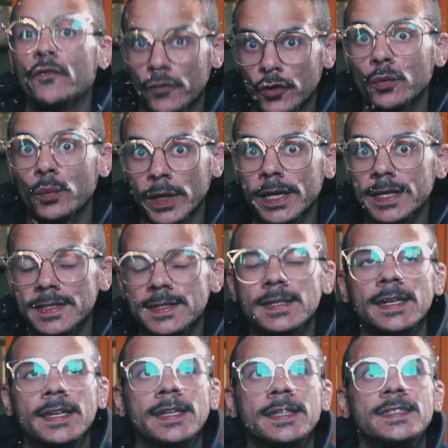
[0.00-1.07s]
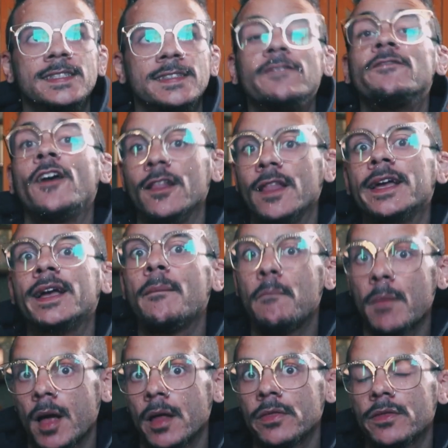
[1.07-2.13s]
Few weeks. It's felt like a
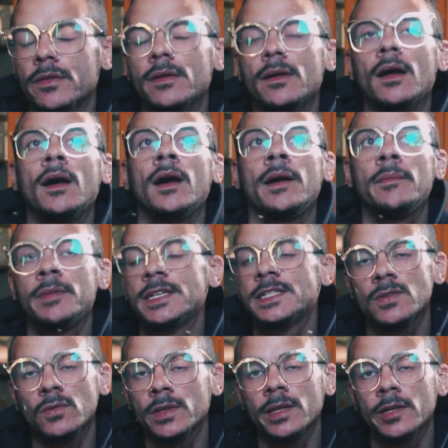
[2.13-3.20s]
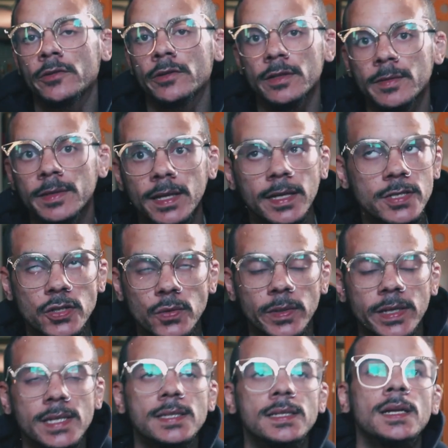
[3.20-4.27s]
month, but it's only literally been like 2
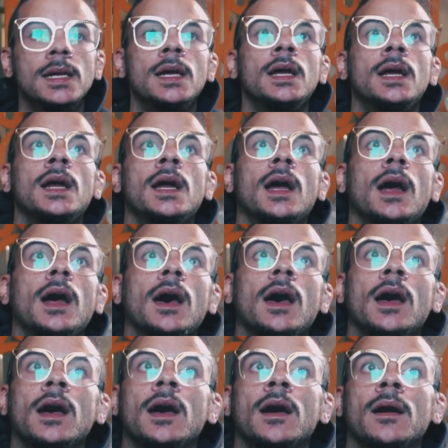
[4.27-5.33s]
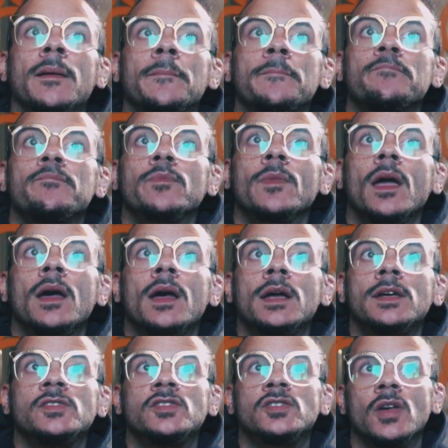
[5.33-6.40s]
weeks.
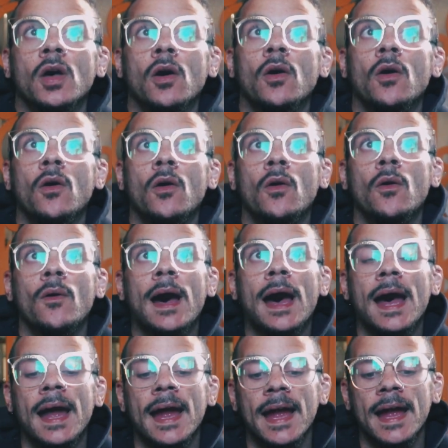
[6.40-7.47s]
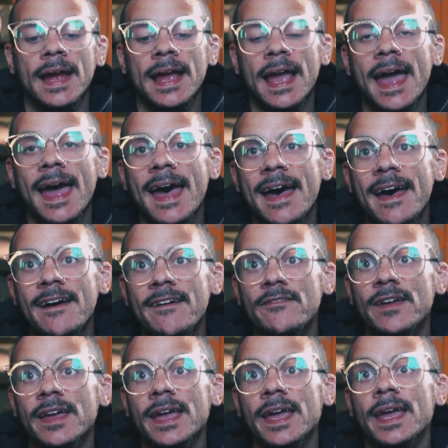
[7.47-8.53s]
So I have
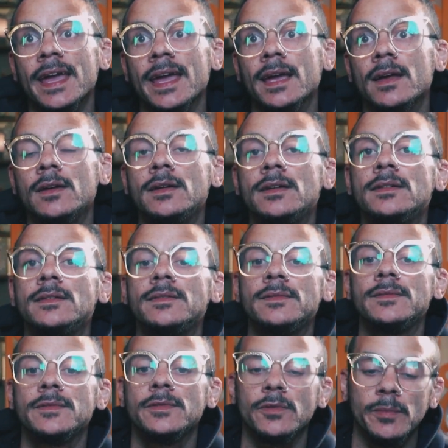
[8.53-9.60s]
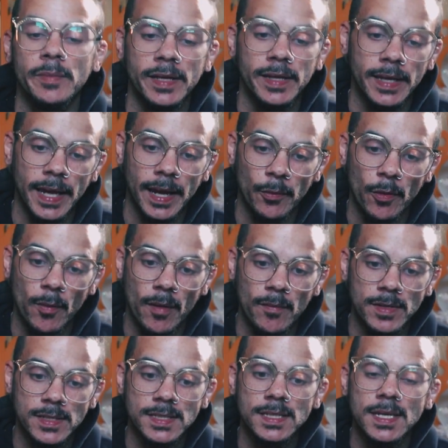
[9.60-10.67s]
a... You want to be in the camera,
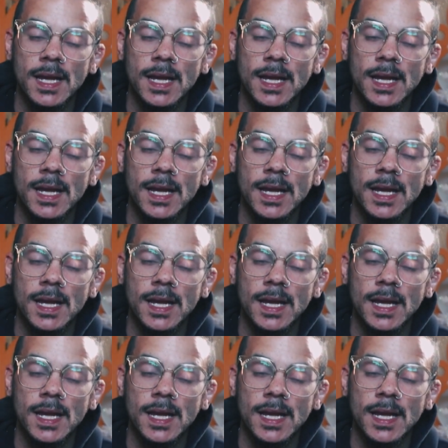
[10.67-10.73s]
mamas?